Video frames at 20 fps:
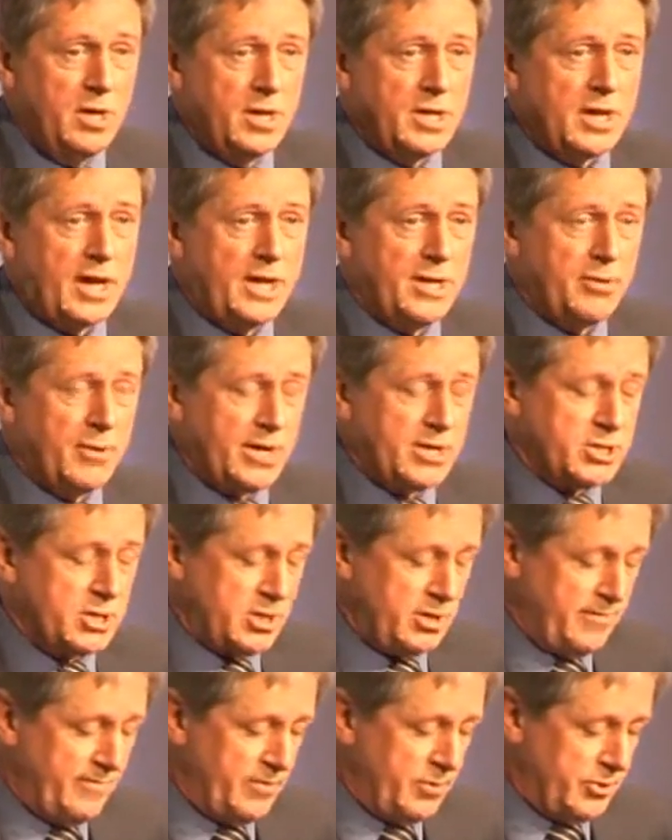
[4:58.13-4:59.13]
Can you
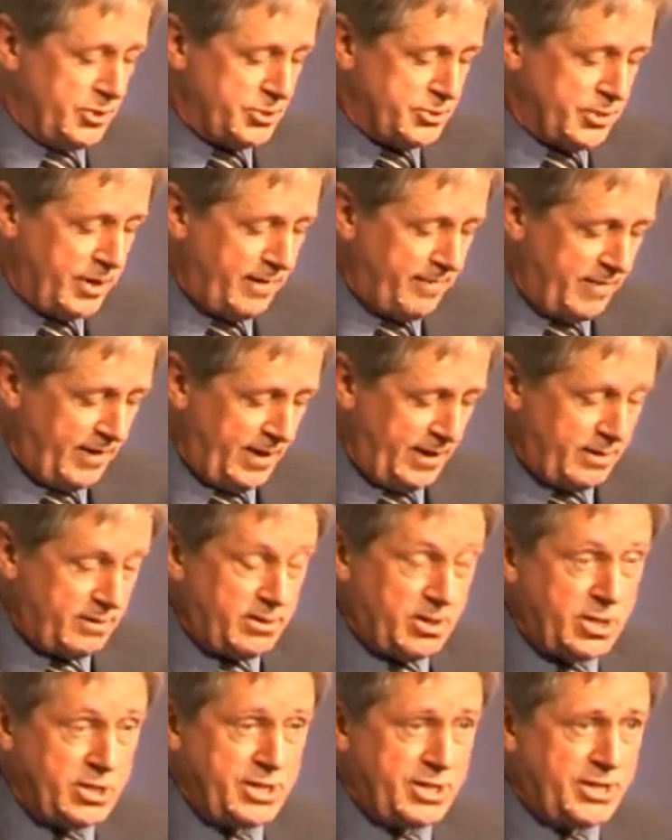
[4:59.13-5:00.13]
actually avoid traveling?
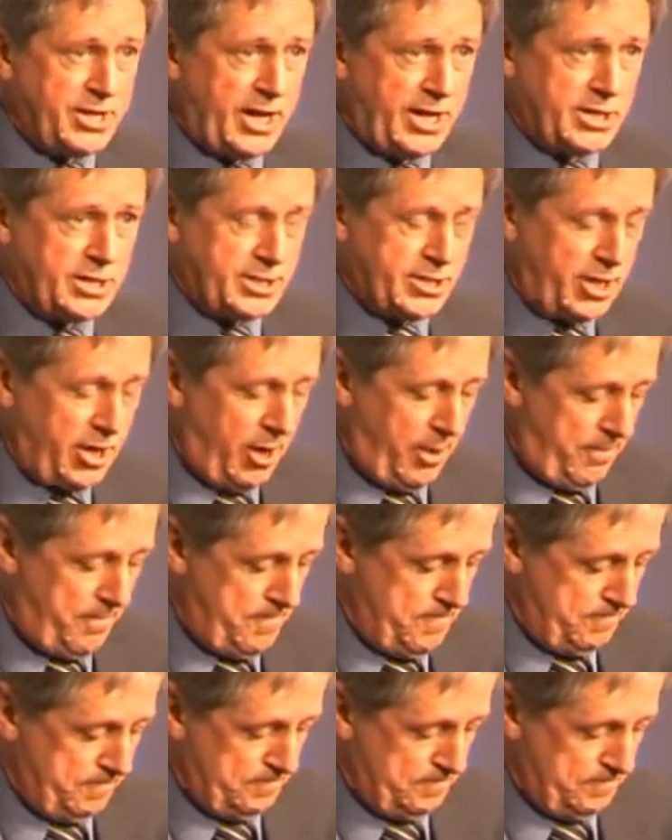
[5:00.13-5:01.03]
Because it takes time.